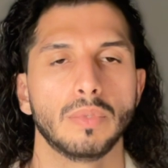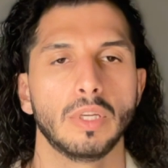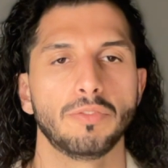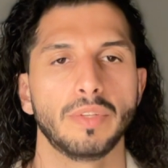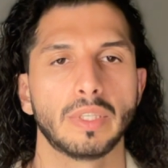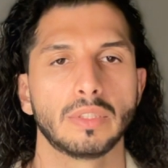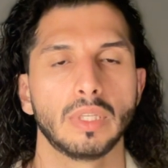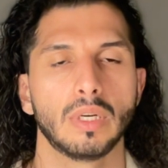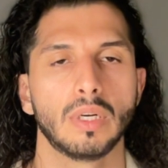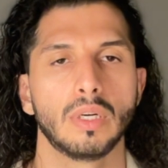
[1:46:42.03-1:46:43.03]
affect
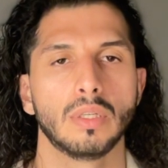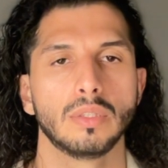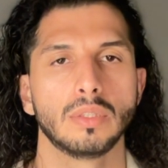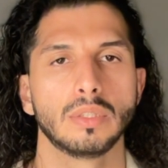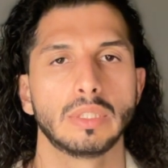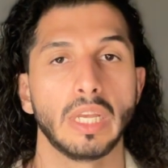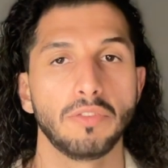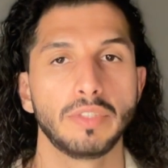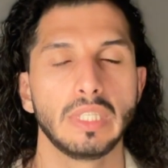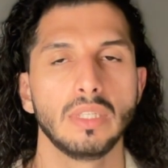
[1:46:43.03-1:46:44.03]
their
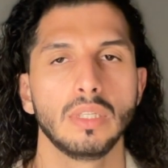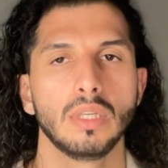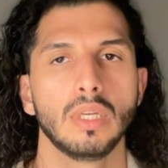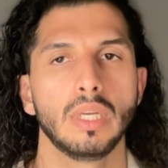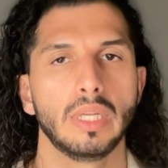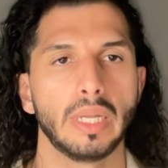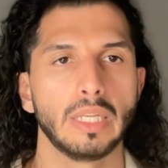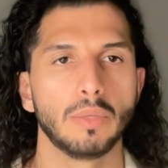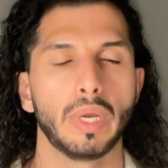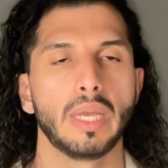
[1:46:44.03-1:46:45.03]
safety in
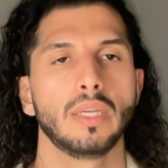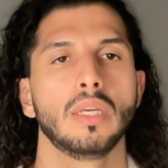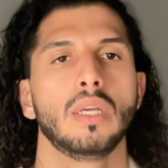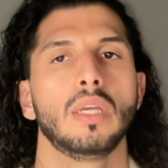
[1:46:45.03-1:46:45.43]
any way.